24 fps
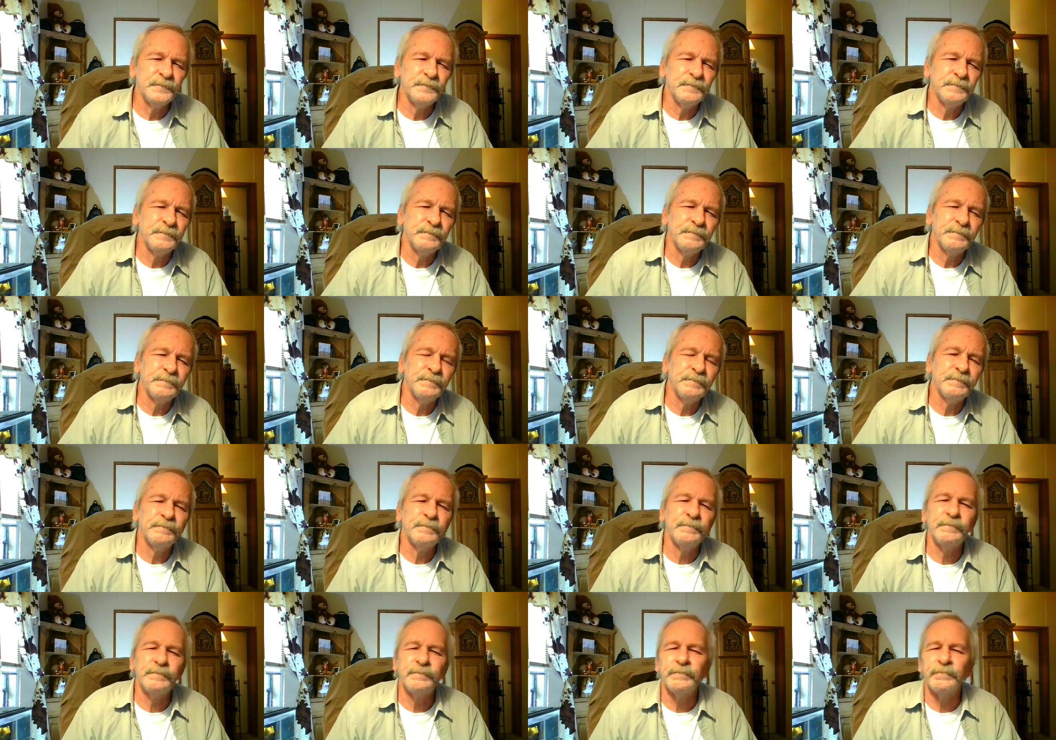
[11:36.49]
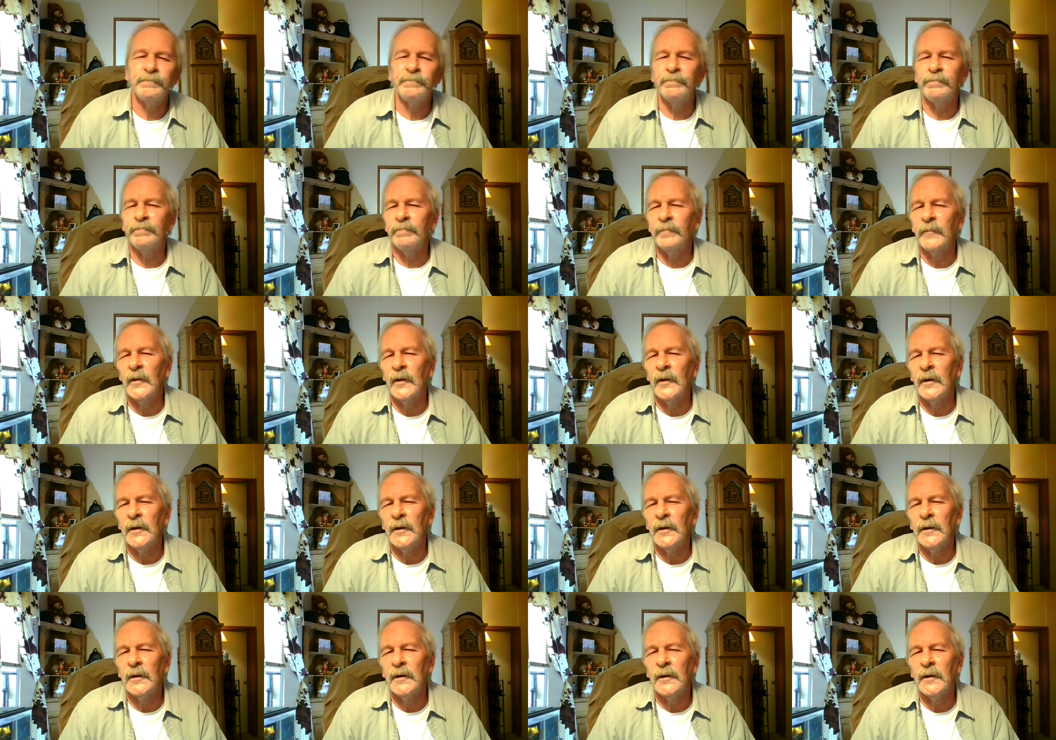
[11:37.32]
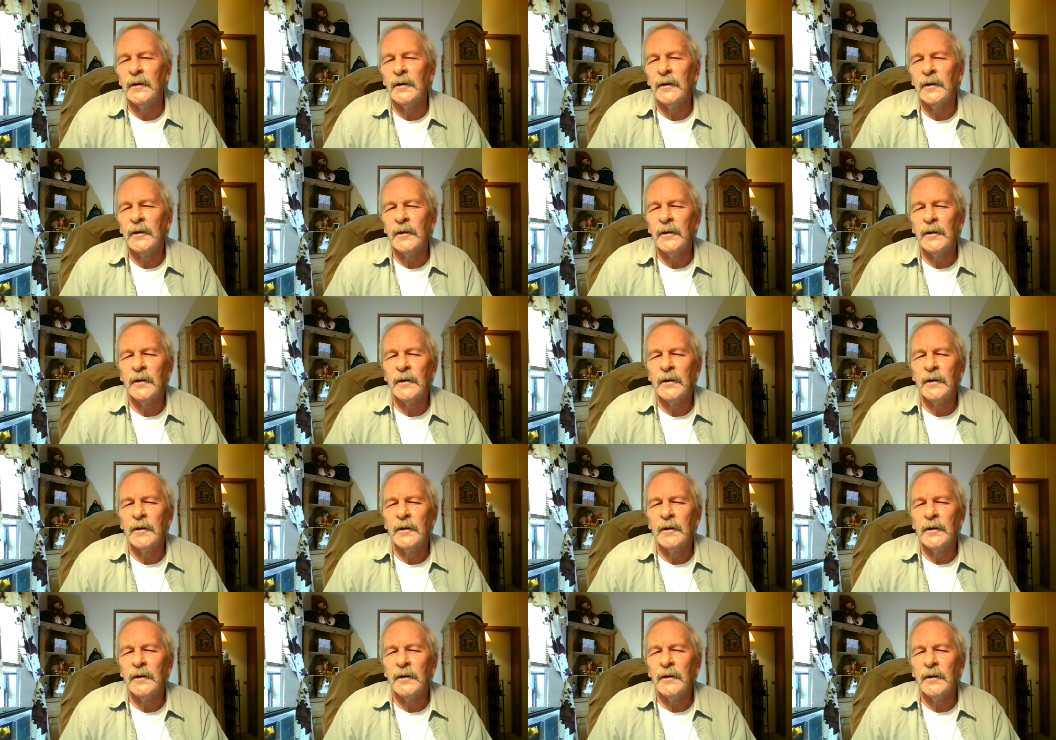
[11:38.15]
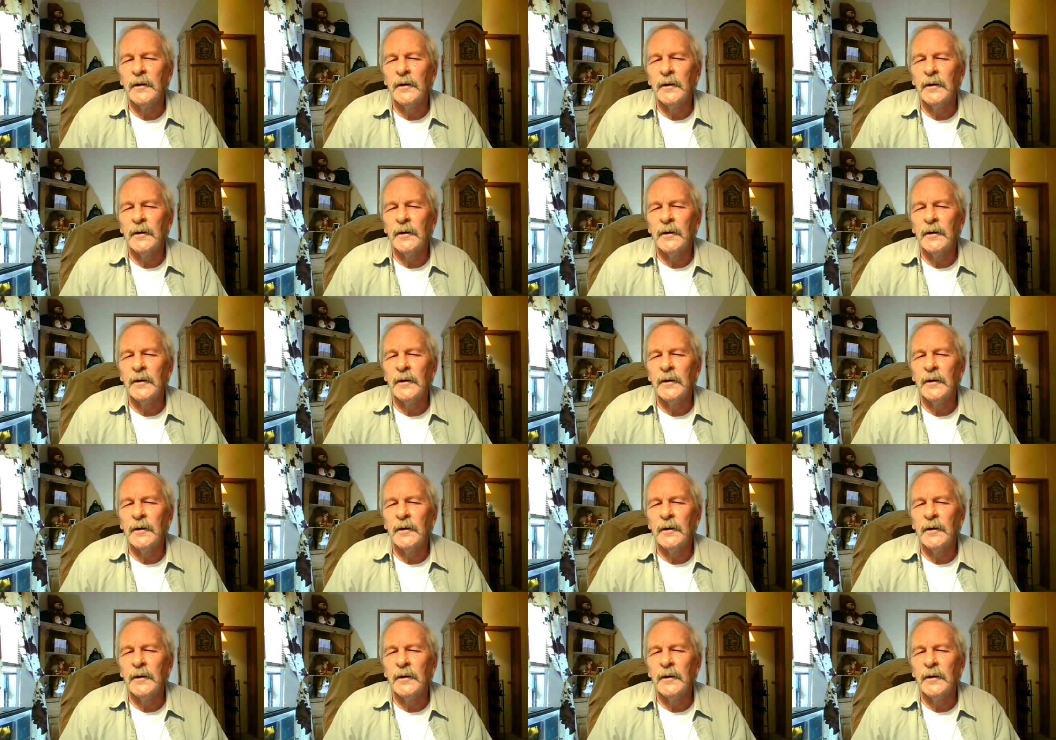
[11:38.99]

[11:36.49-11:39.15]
Nobody speaks.